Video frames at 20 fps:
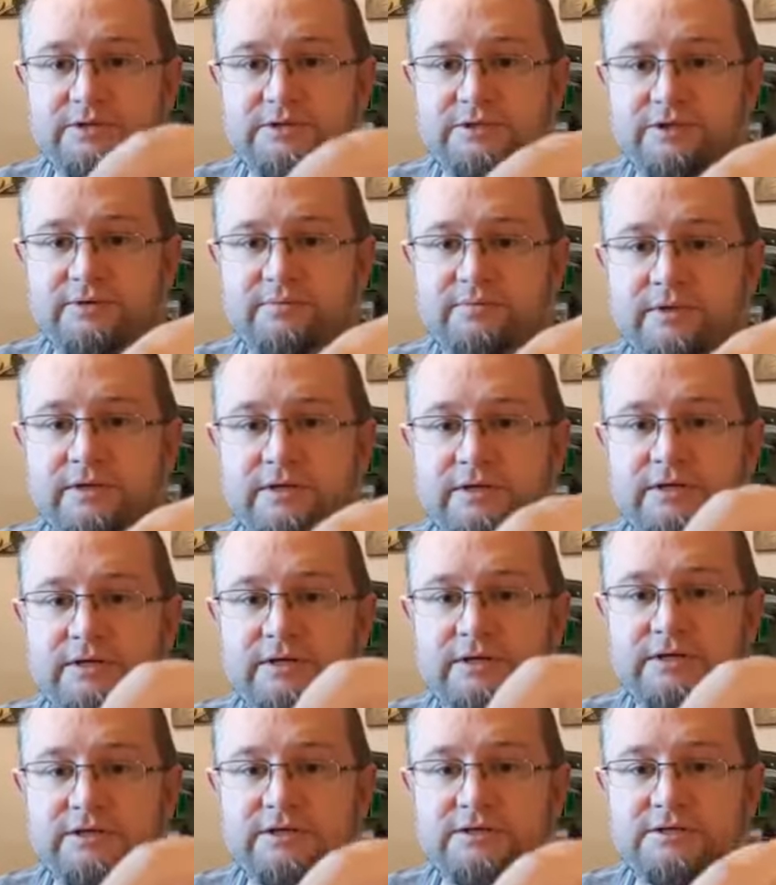So
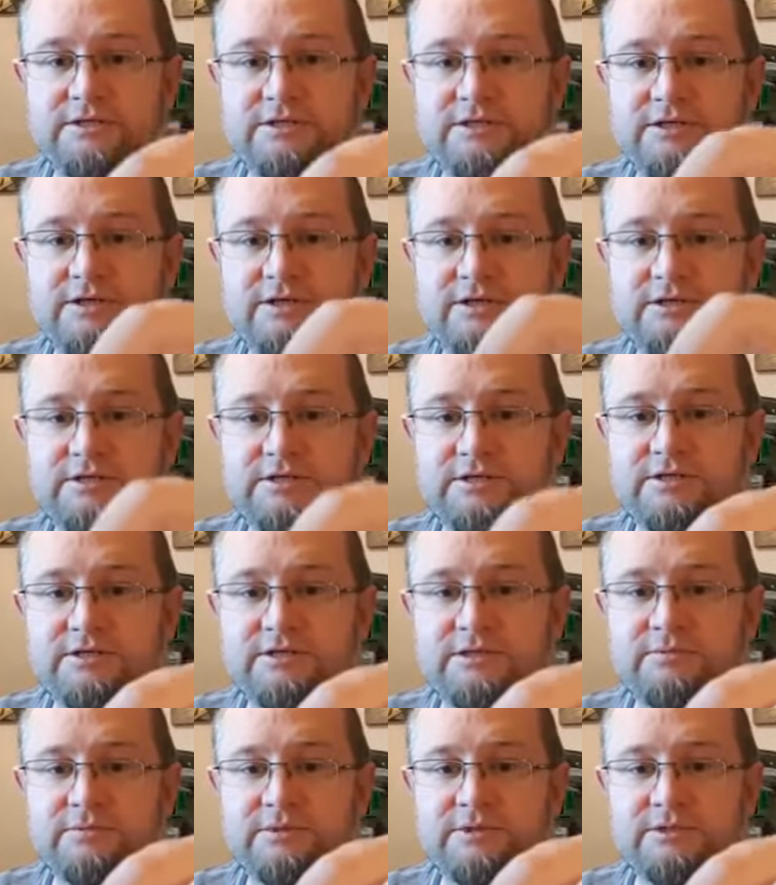it's starting to
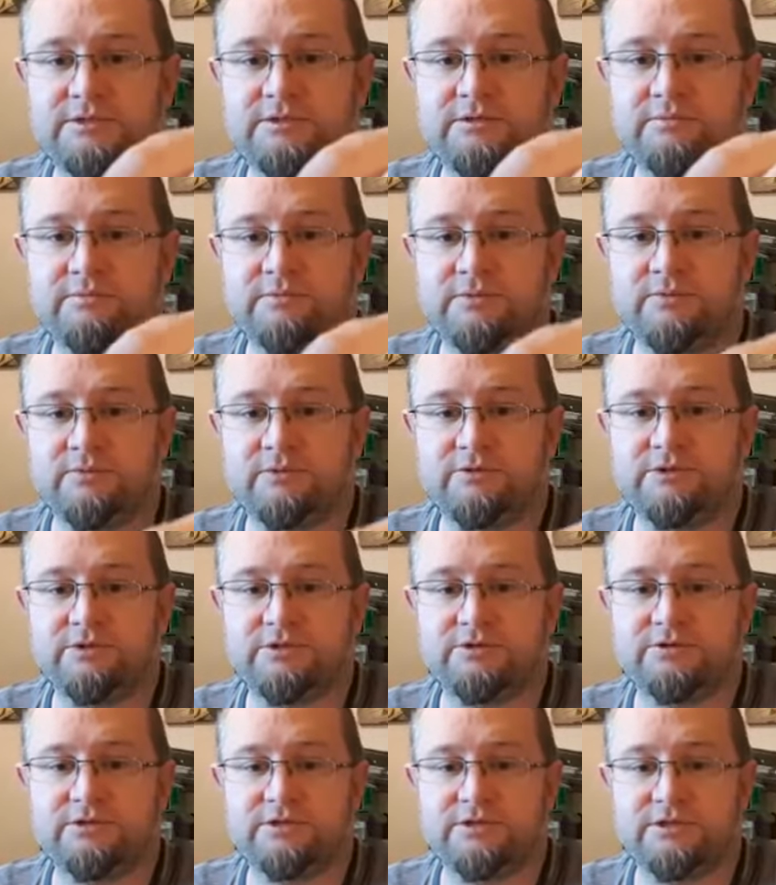the
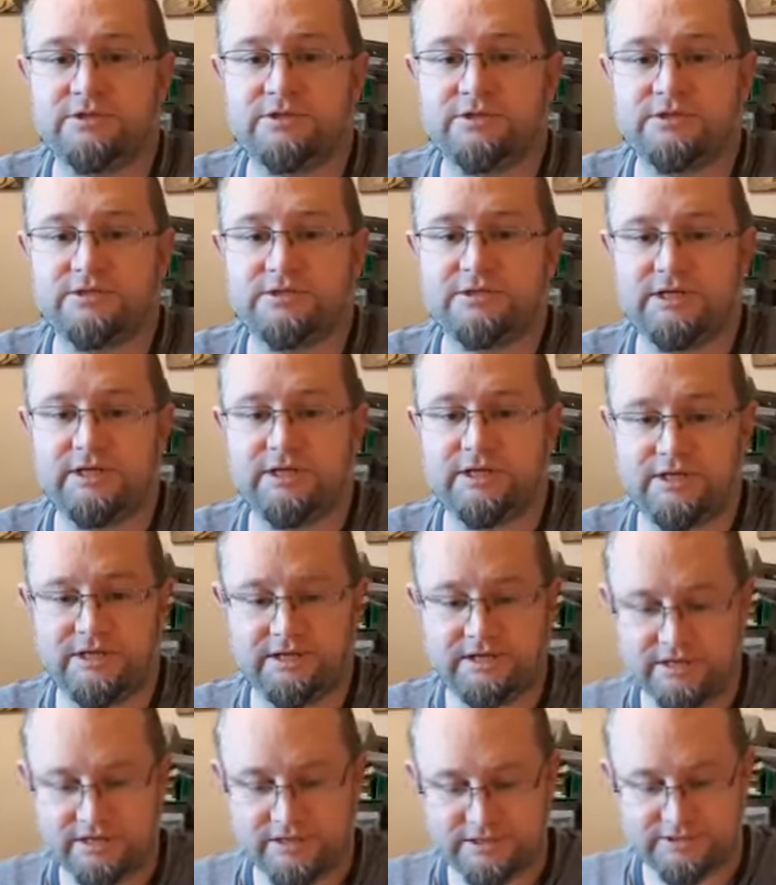solution's starting to sink in.
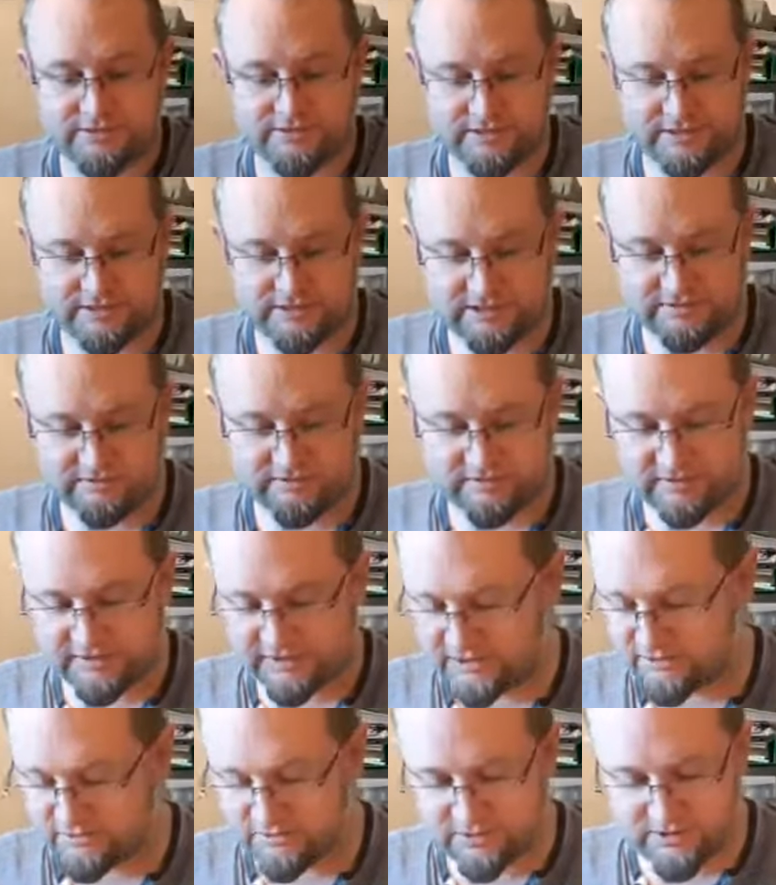So we can leave that
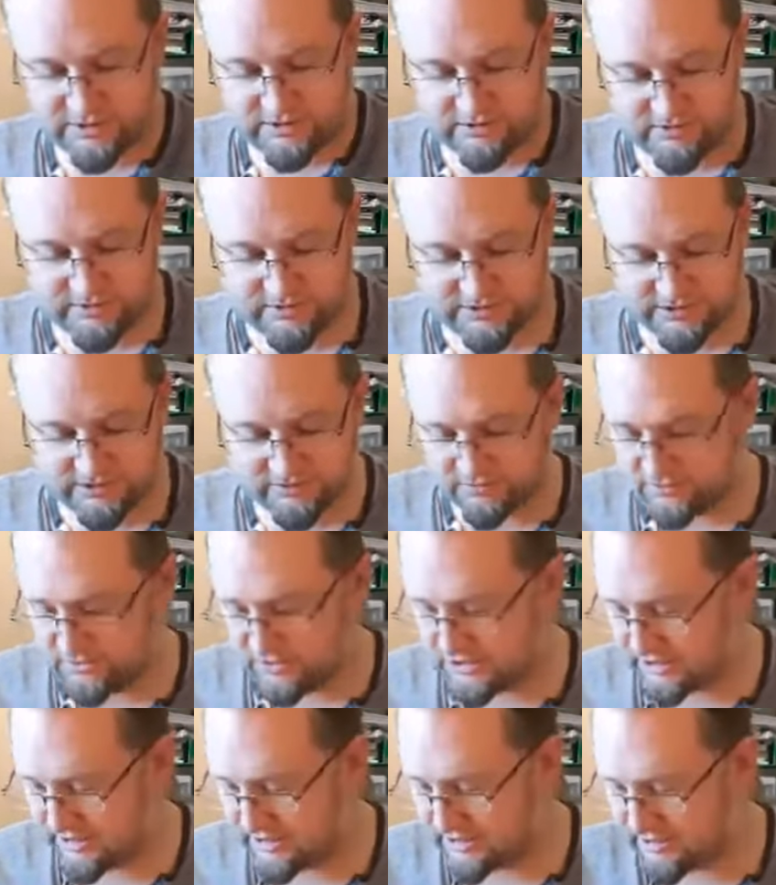there. So once that one's
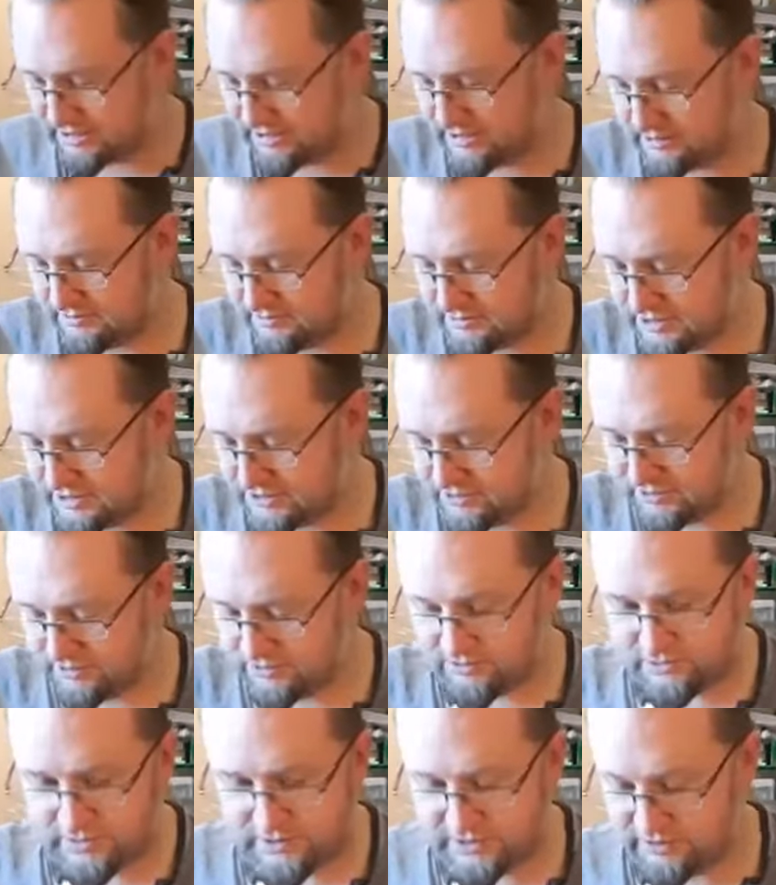settling, I'll cut the
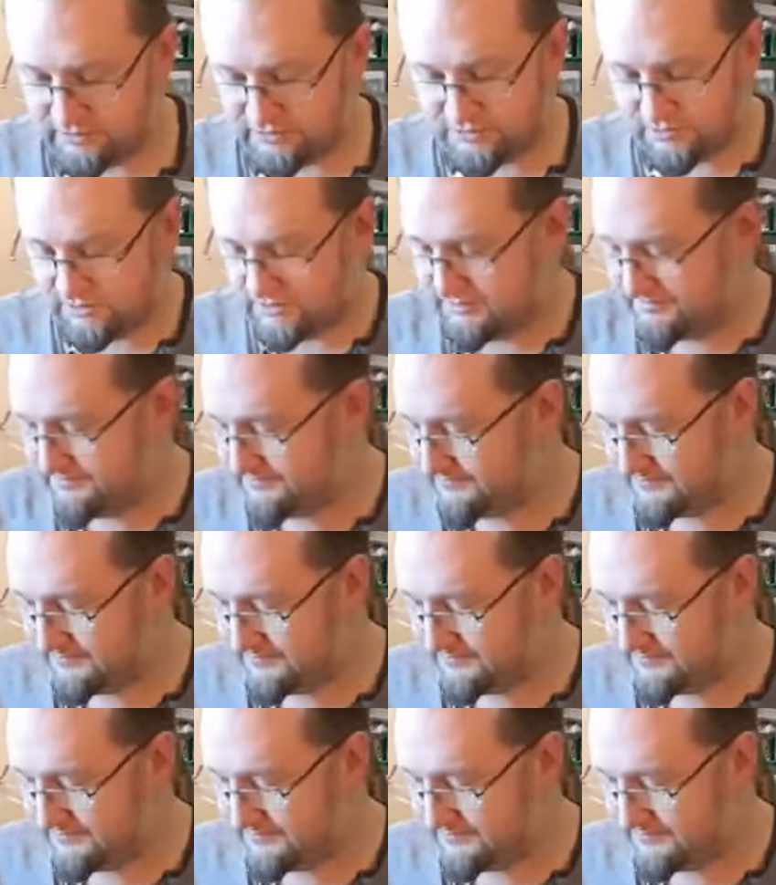other one out as well.